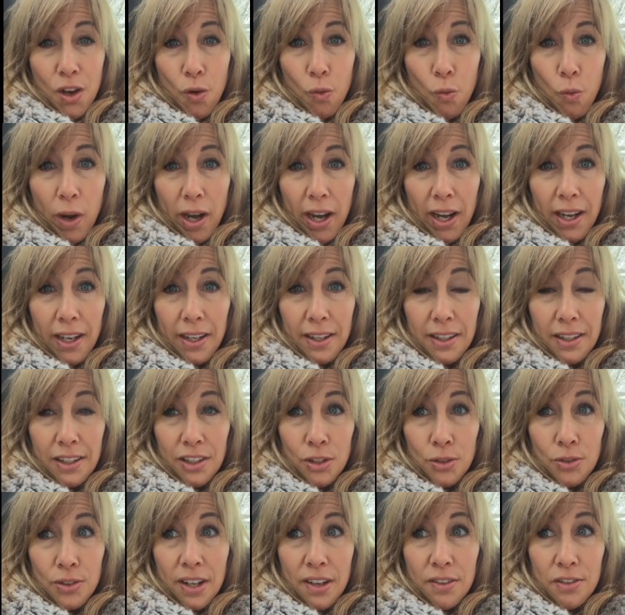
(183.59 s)
when
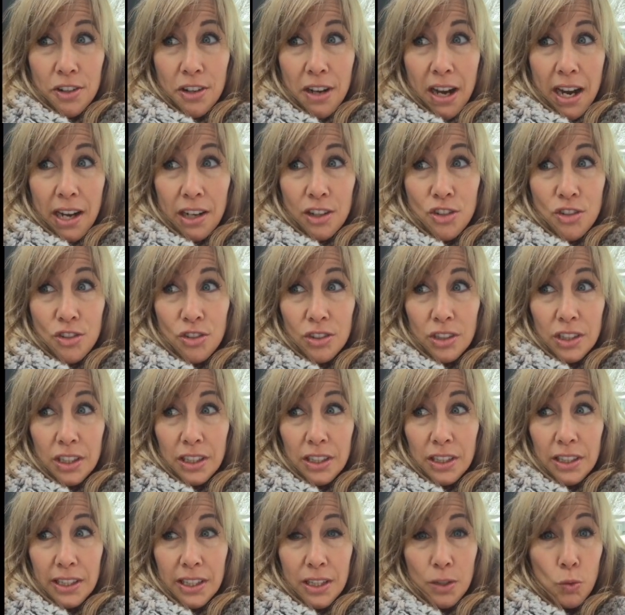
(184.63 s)
you never
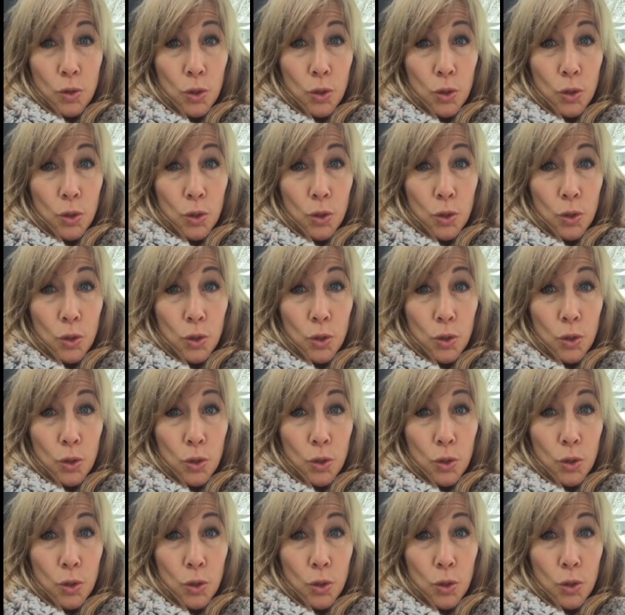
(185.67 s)
actually